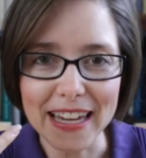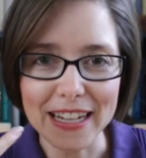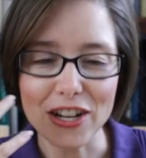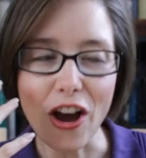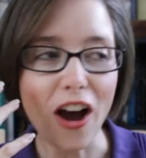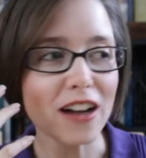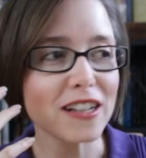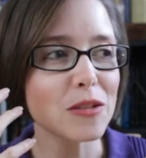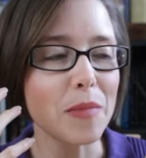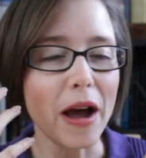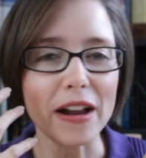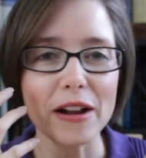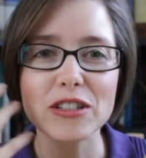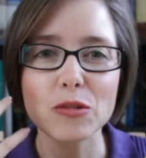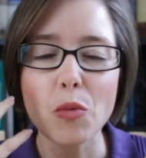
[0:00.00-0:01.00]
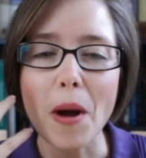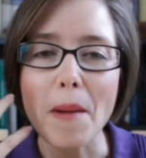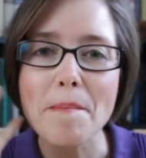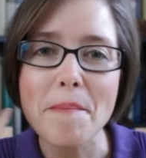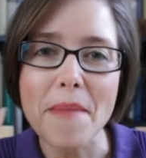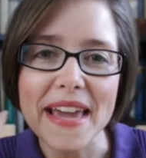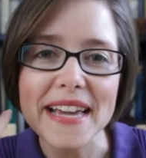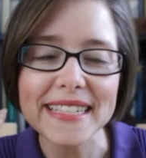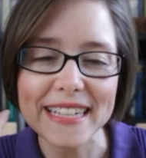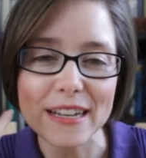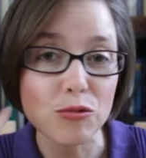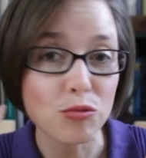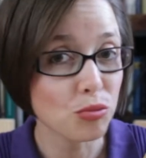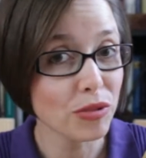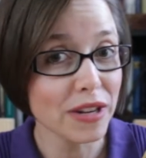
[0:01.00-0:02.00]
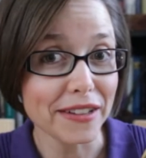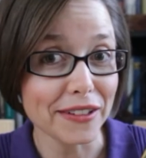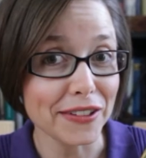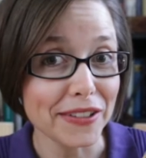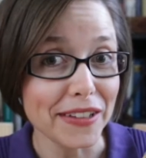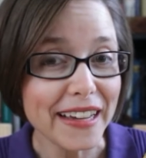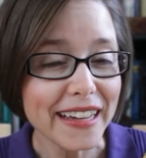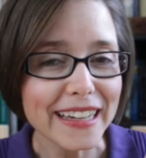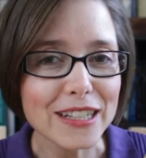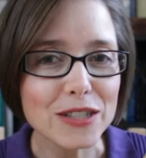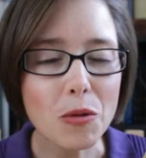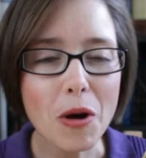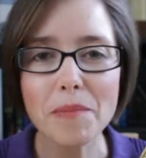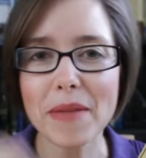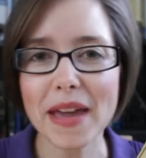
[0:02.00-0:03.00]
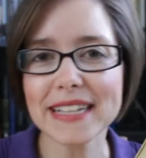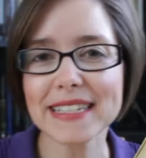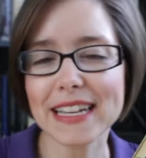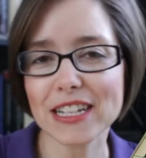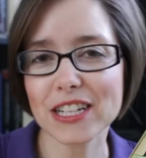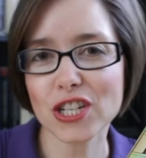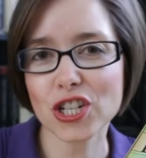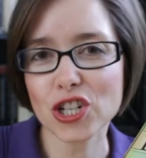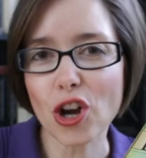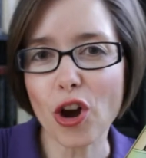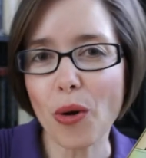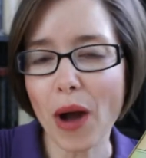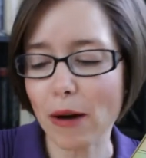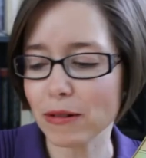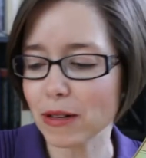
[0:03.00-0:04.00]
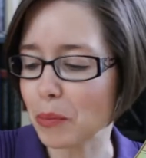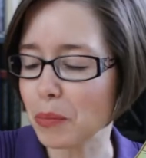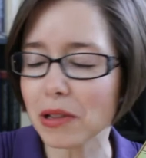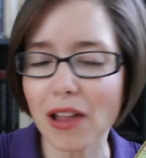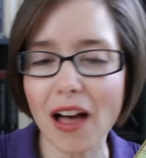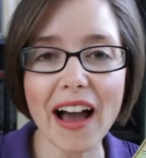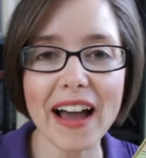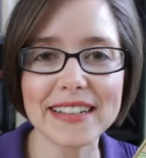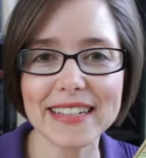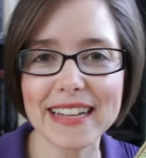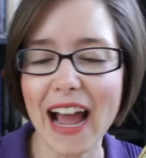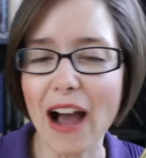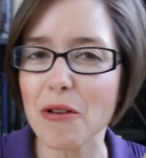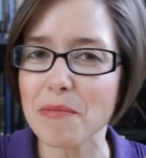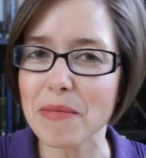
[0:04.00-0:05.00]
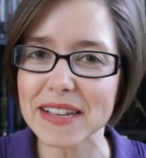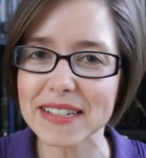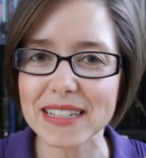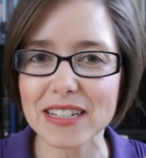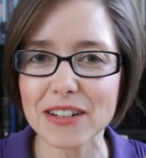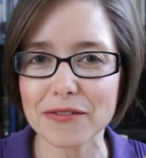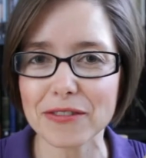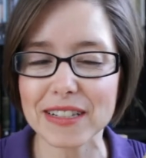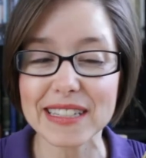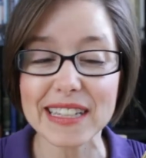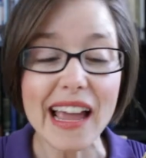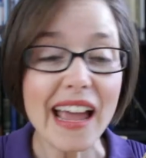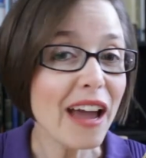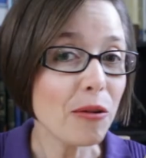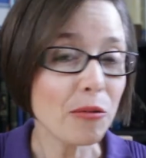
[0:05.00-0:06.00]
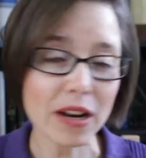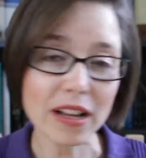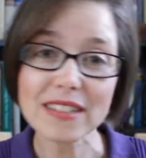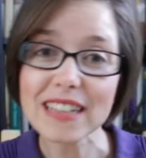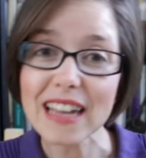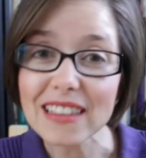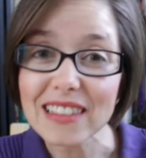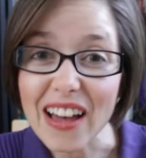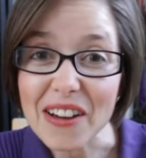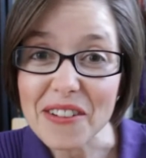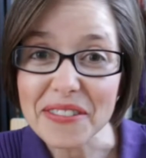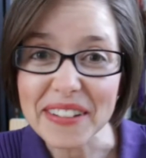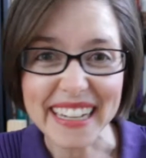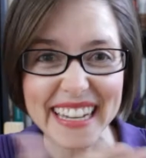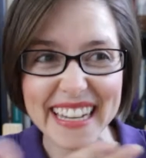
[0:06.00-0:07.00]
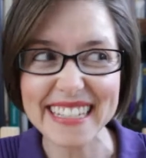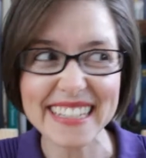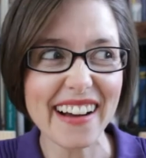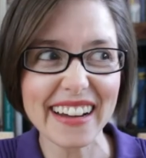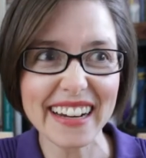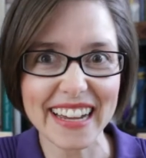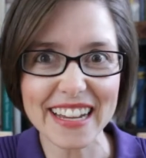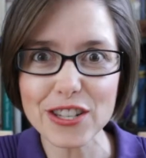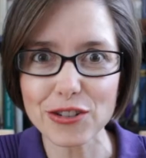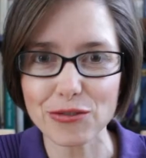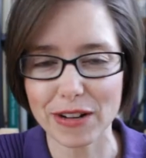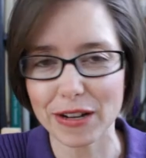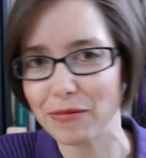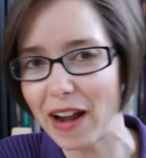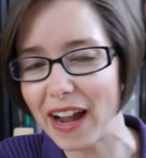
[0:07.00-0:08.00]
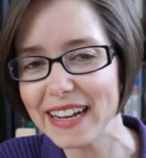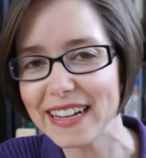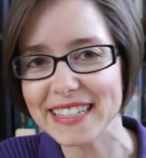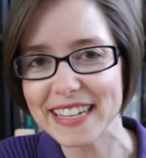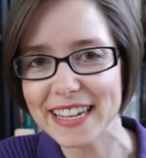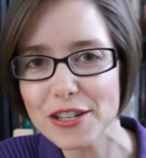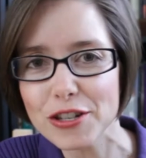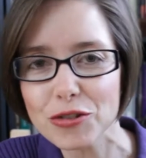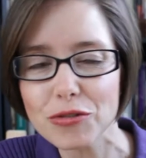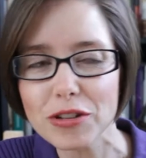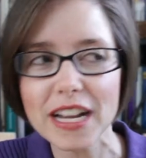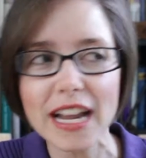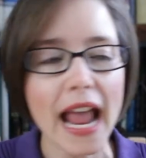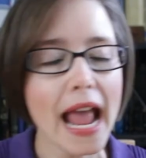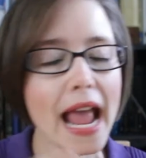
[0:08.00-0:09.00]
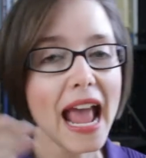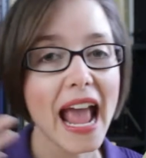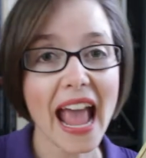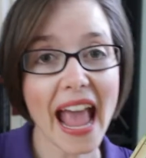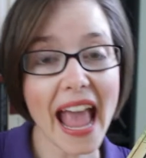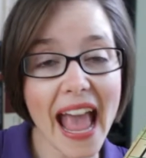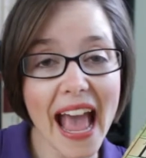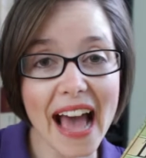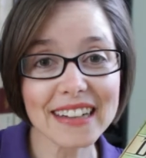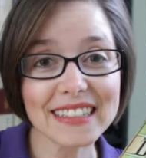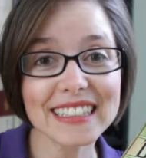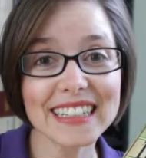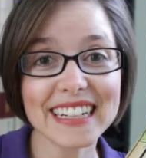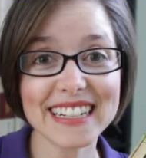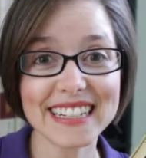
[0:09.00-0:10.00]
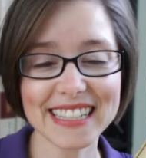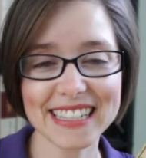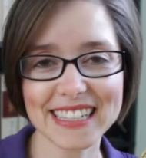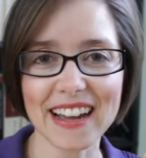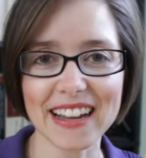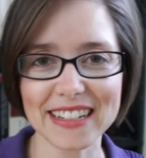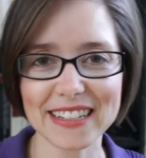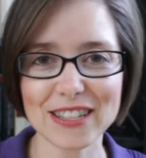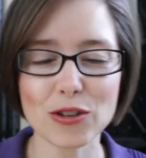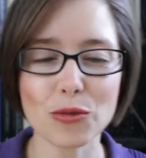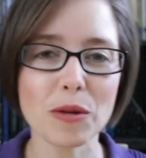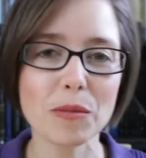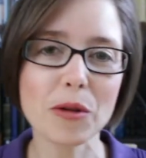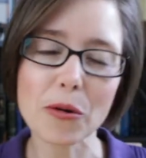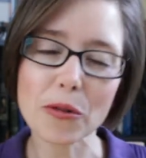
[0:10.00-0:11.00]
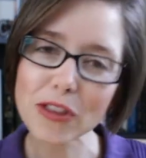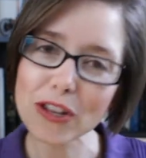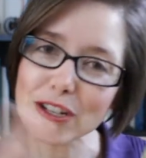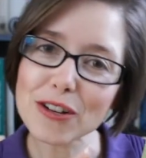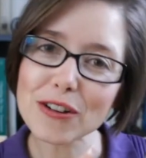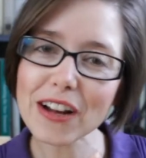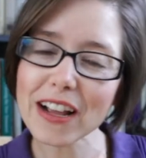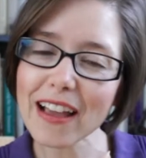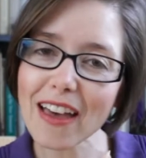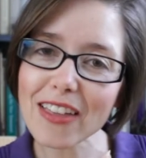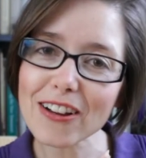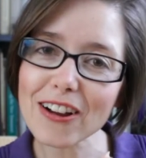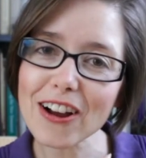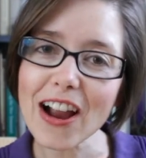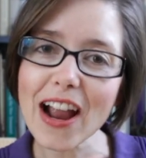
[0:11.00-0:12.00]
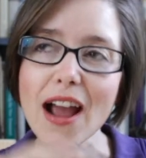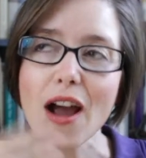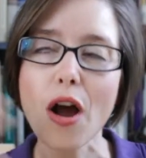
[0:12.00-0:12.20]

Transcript: It talks about, it's what makes it real. It's what makes it show how it applies and how it makes a difference. And what else I love? It's got history, right? It's history and it's science. So we put the two together.